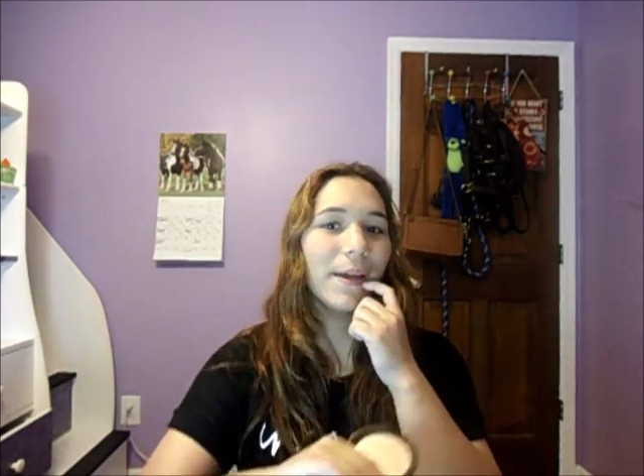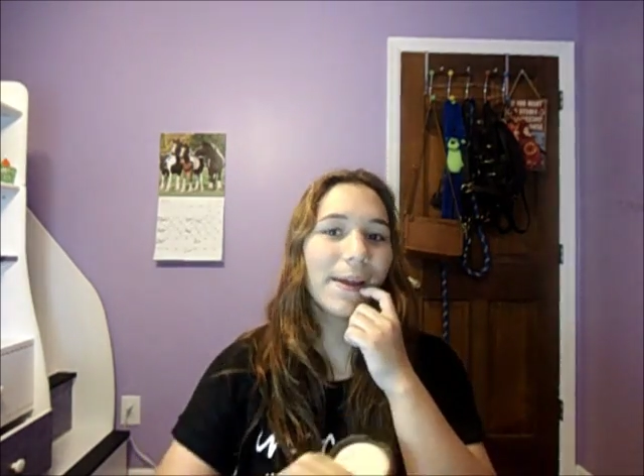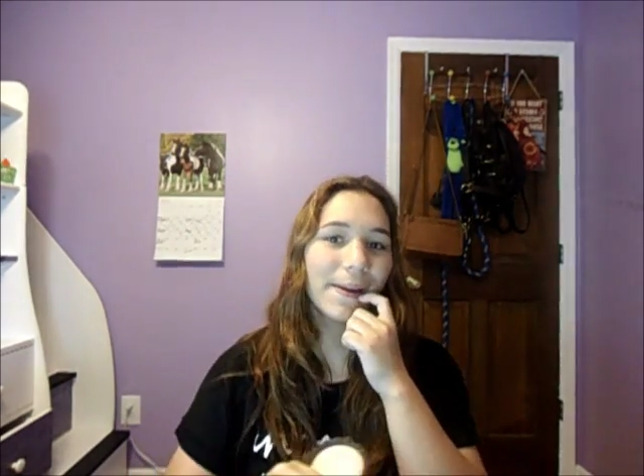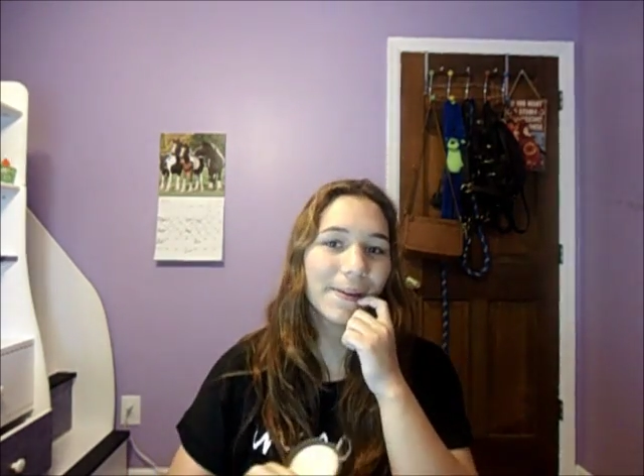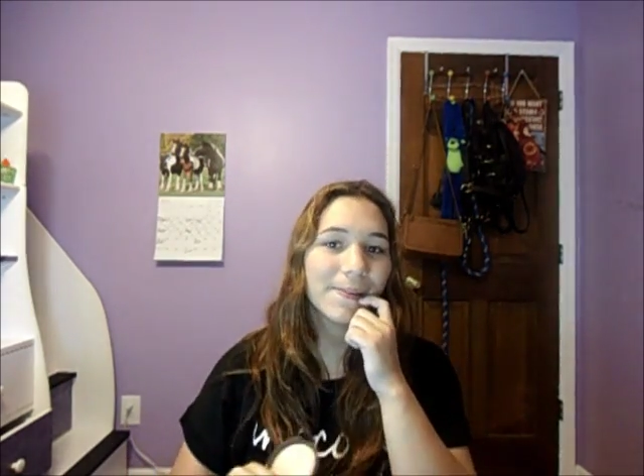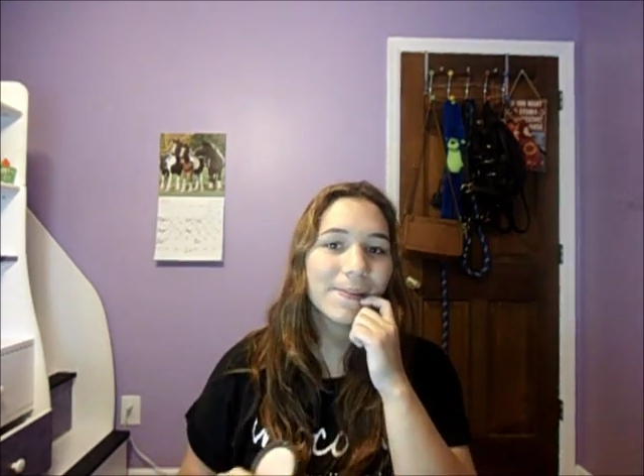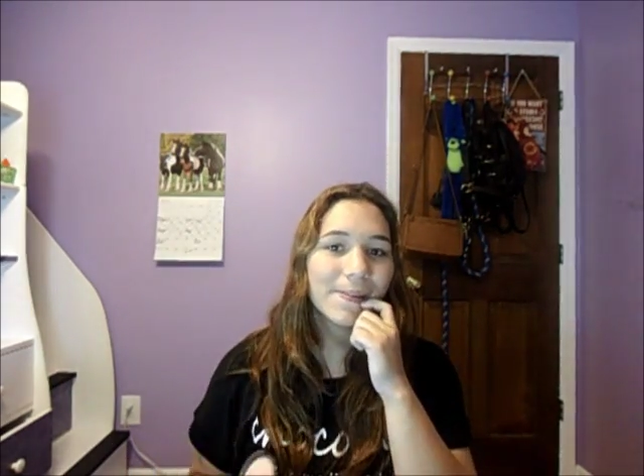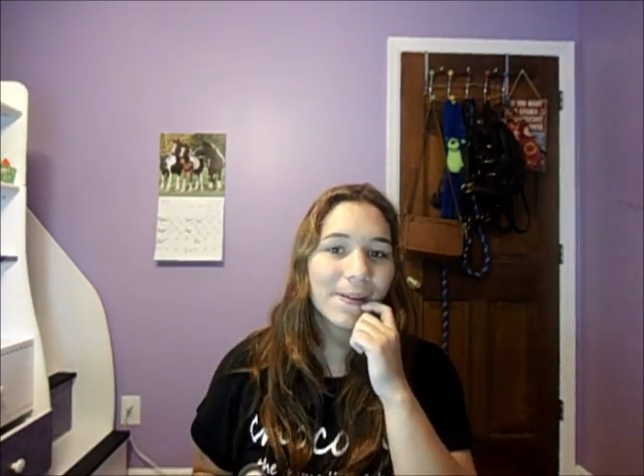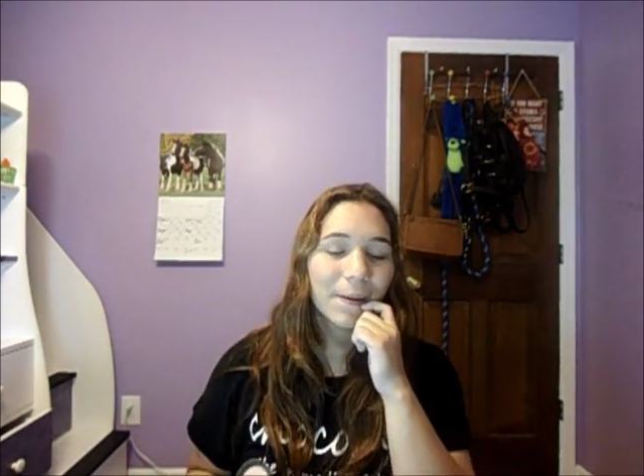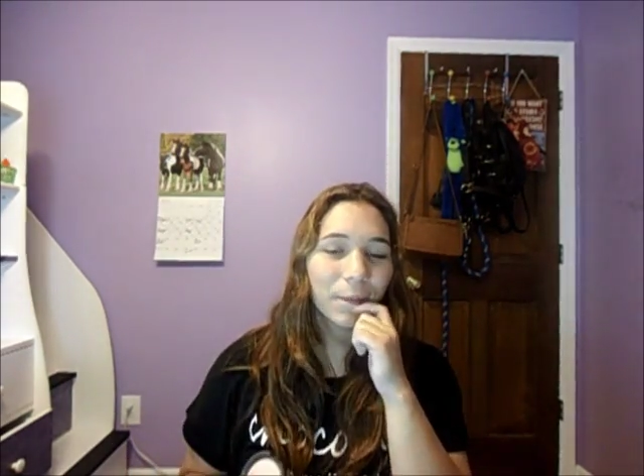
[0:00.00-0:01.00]
in
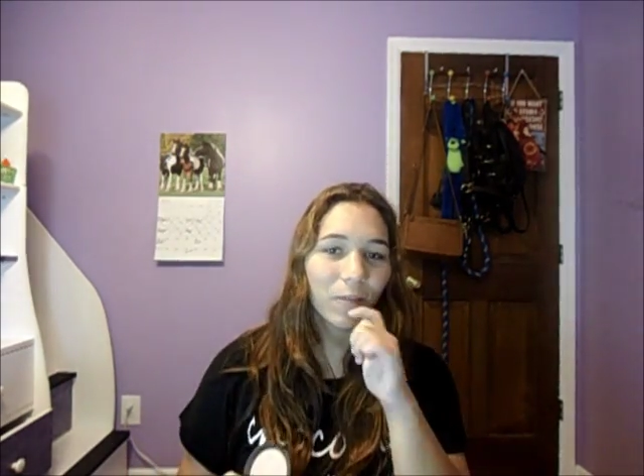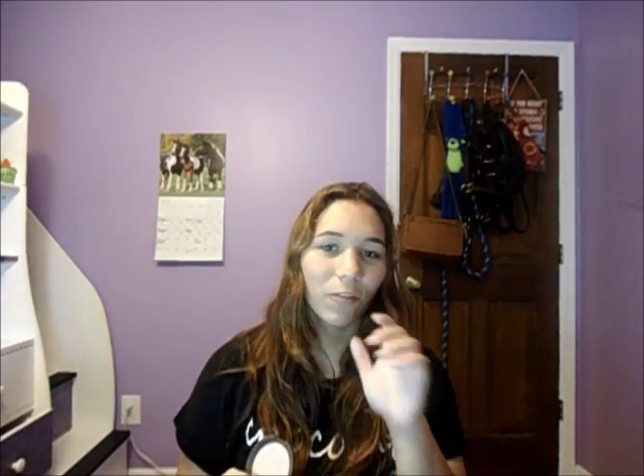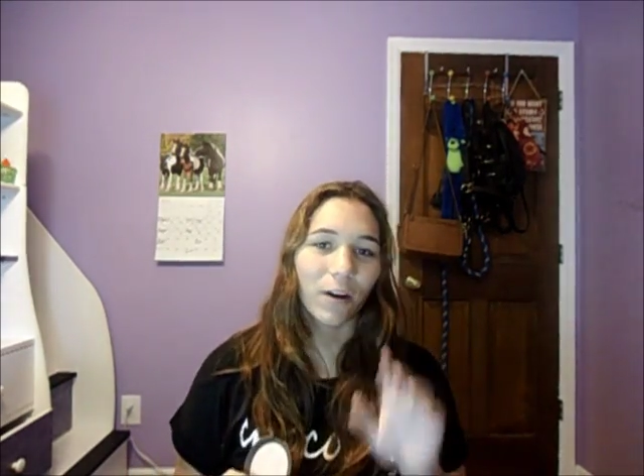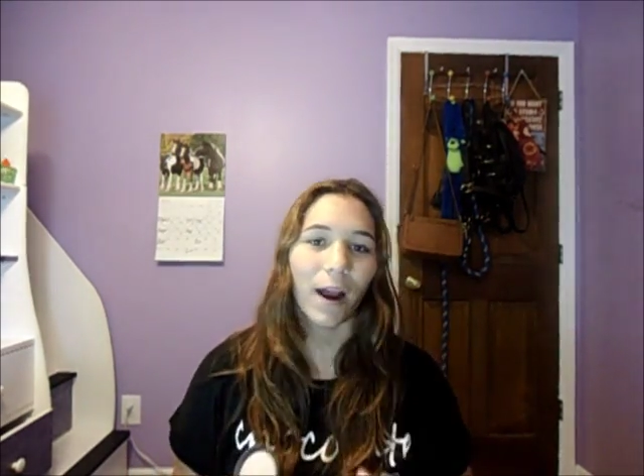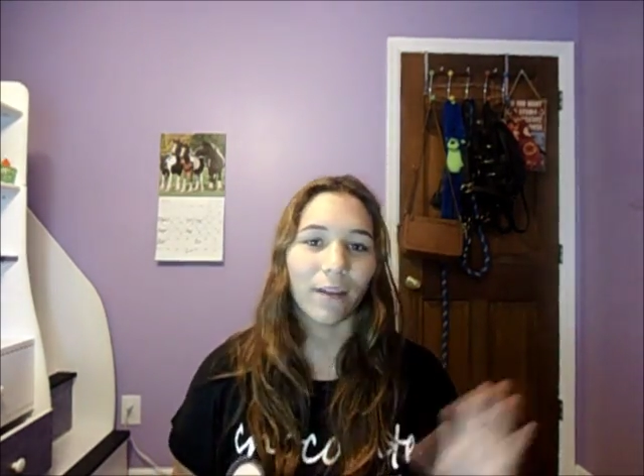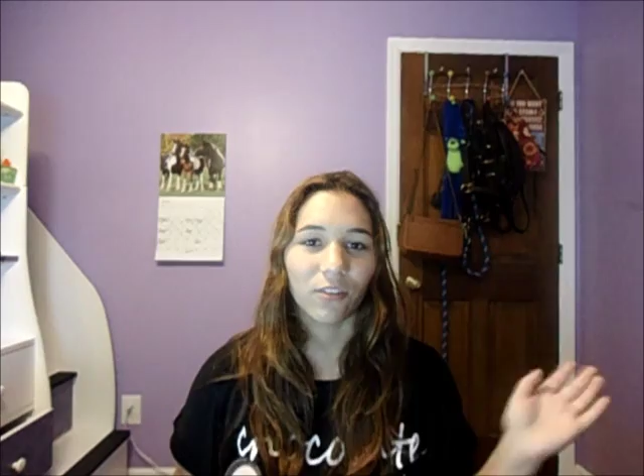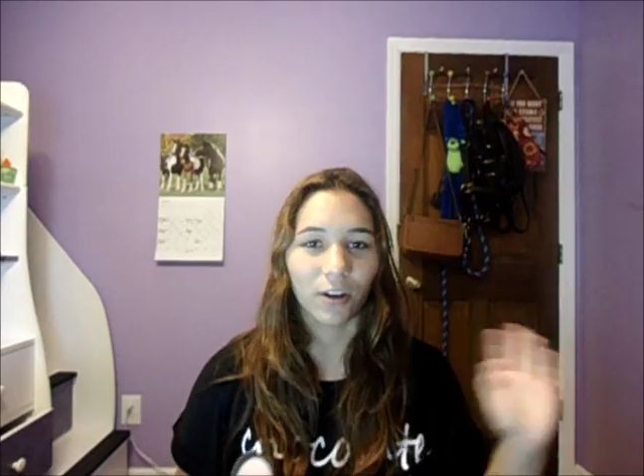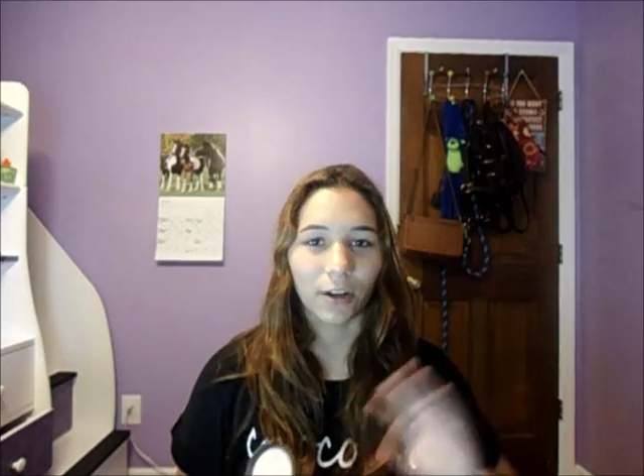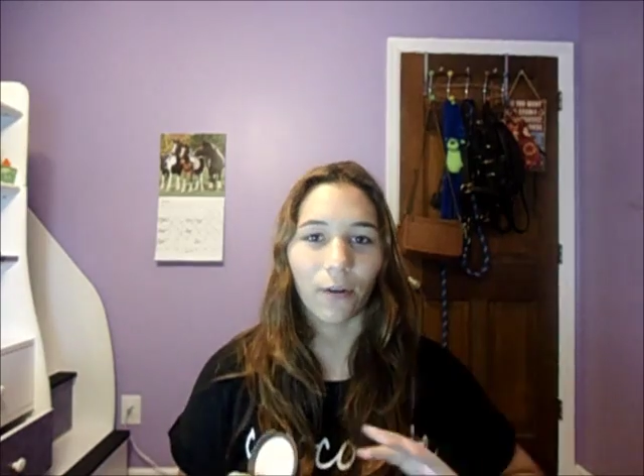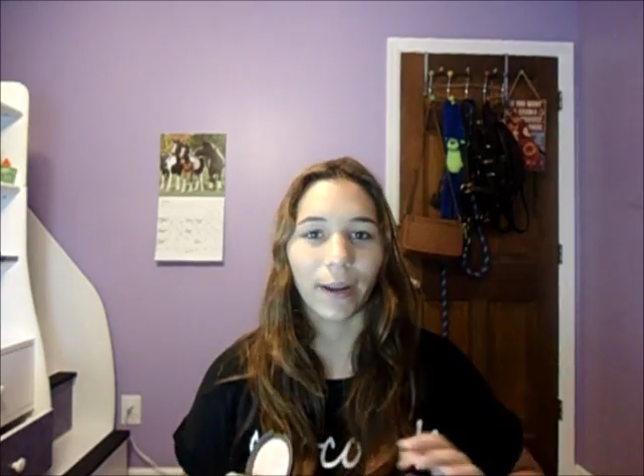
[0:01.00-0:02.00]
before I
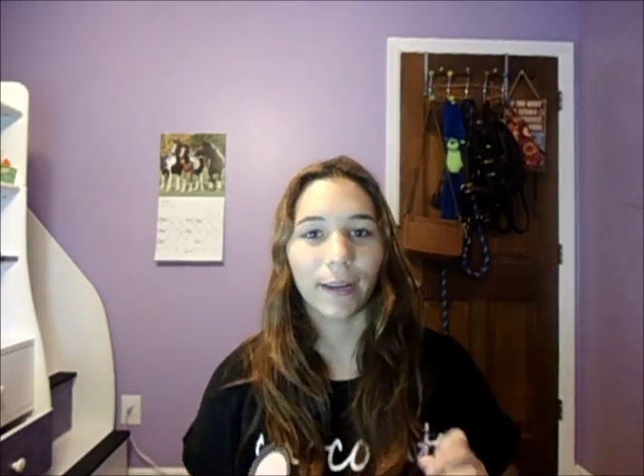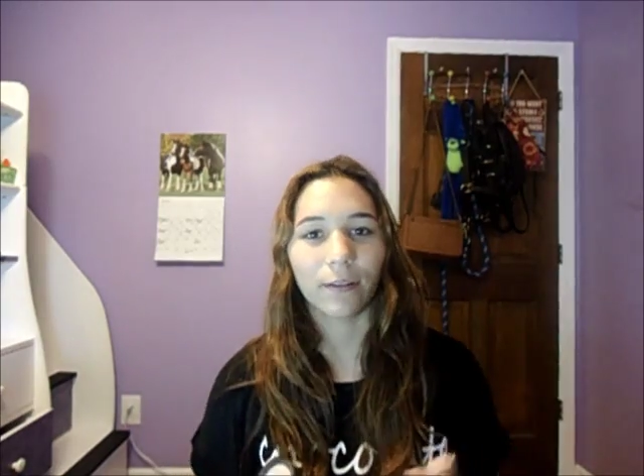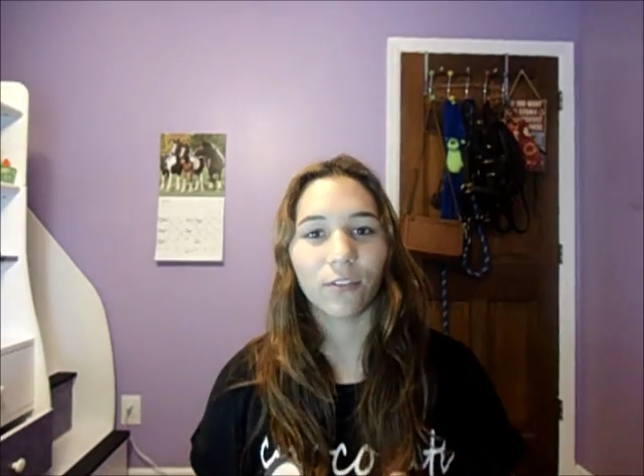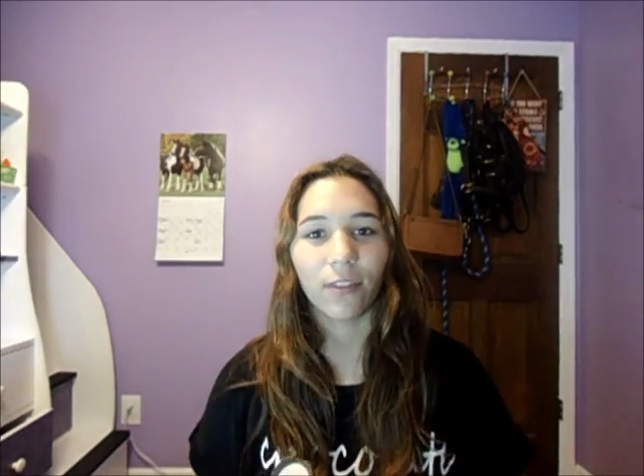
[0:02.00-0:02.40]
start going into